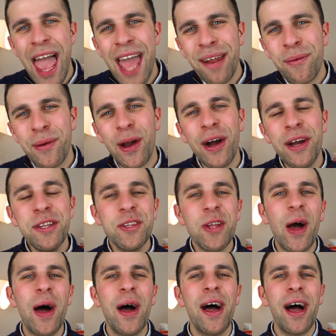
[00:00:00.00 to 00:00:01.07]
Anyway guys,
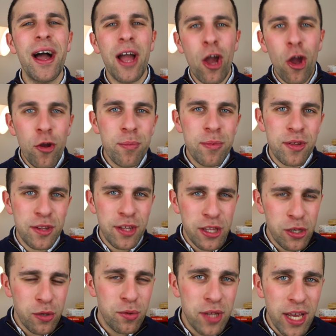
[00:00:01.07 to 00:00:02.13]
uh, I hoped
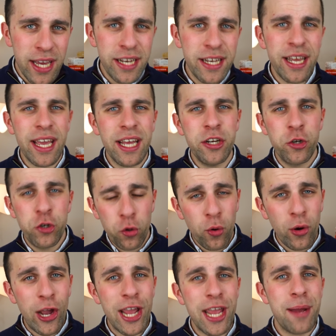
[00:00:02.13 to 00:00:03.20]
that you did
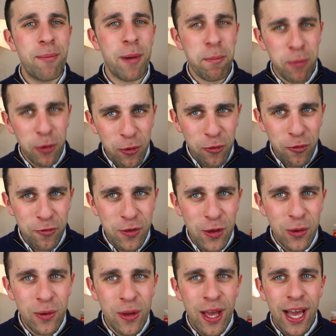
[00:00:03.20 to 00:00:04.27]
enjoy my book
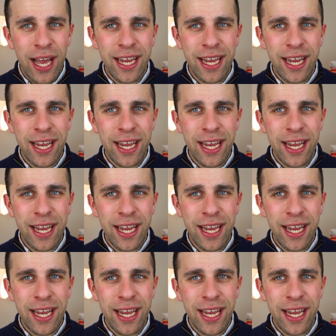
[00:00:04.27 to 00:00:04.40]
review.